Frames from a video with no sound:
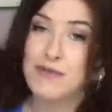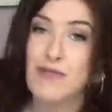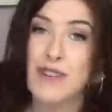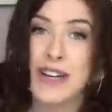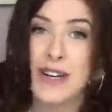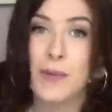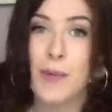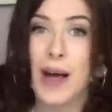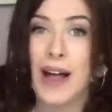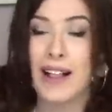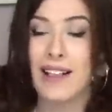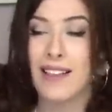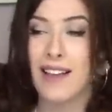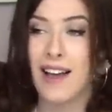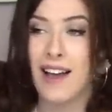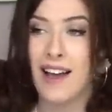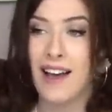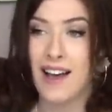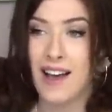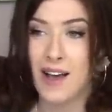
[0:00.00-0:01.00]
really well,
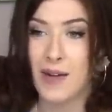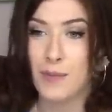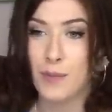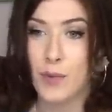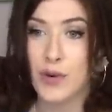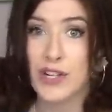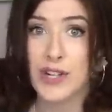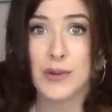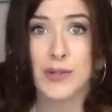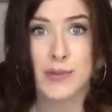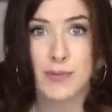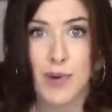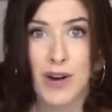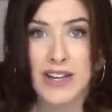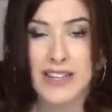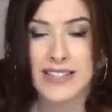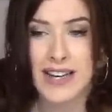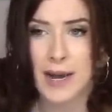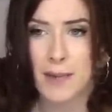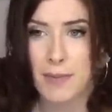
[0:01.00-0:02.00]
um, which I was
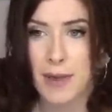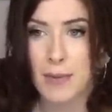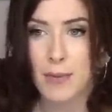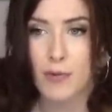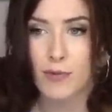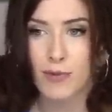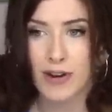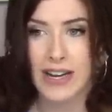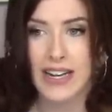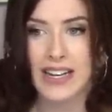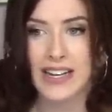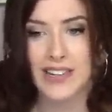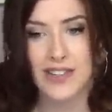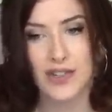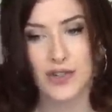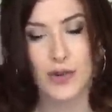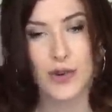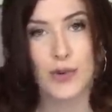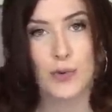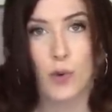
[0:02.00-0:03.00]
surprised at and people really
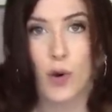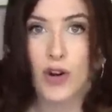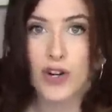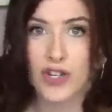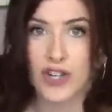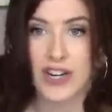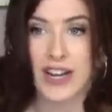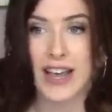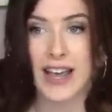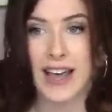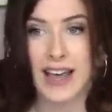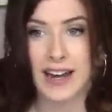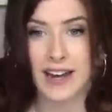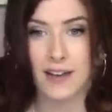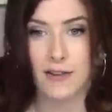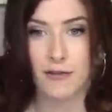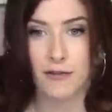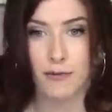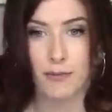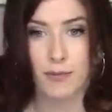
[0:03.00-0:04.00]
enjoyed watching it and
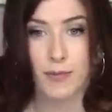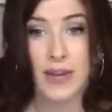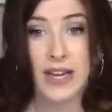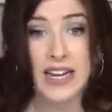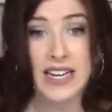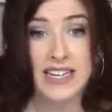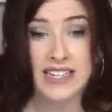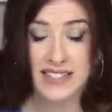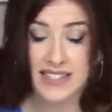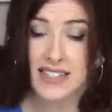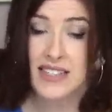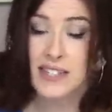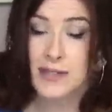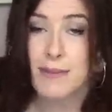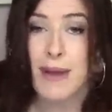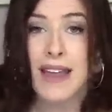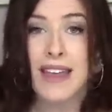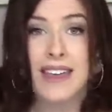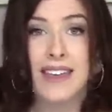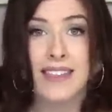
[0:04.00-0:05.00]
I've since
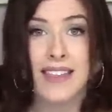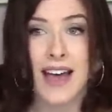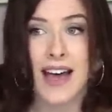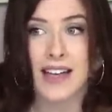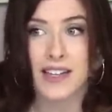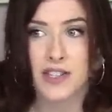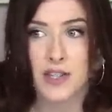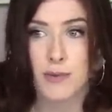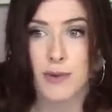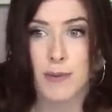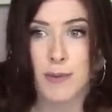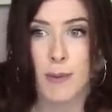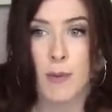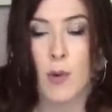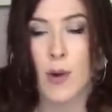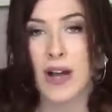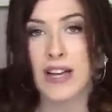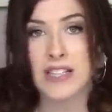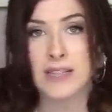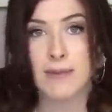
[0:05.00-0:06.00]
making that had so many
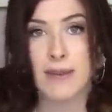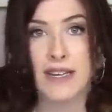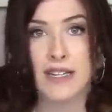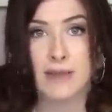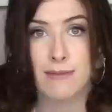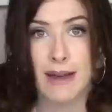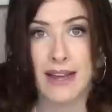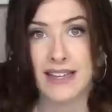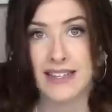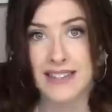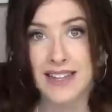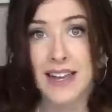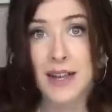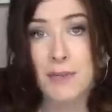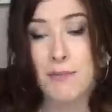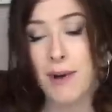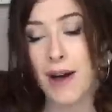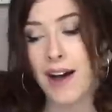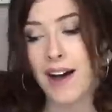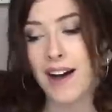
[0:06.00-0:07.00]
people ask me to make a
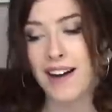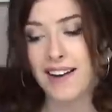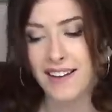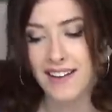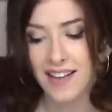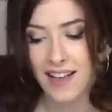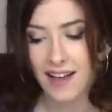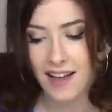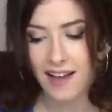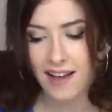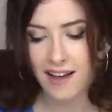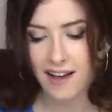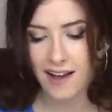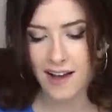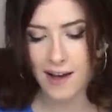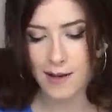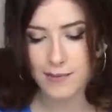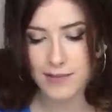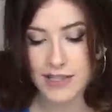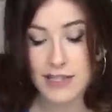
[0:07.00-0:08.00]
second part.
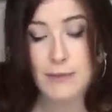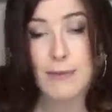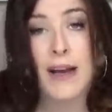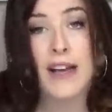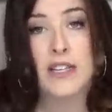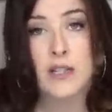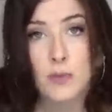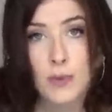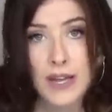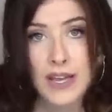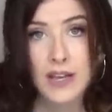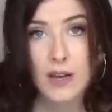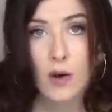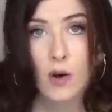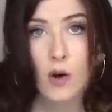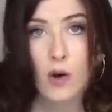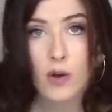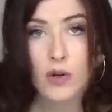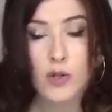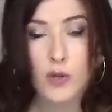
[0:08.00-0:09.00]
Um, so this past week
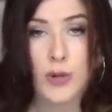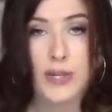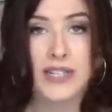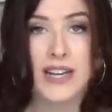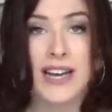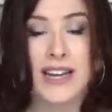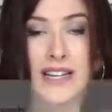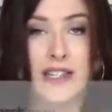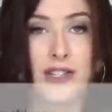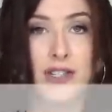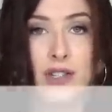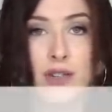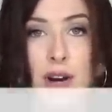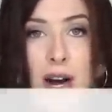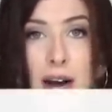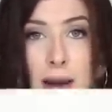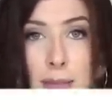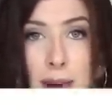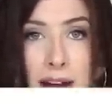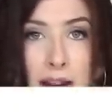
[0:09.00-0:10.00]
on Twitter and
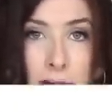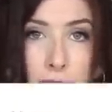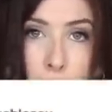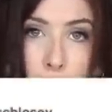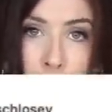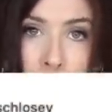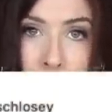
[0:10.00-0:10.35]
Instagram I had a few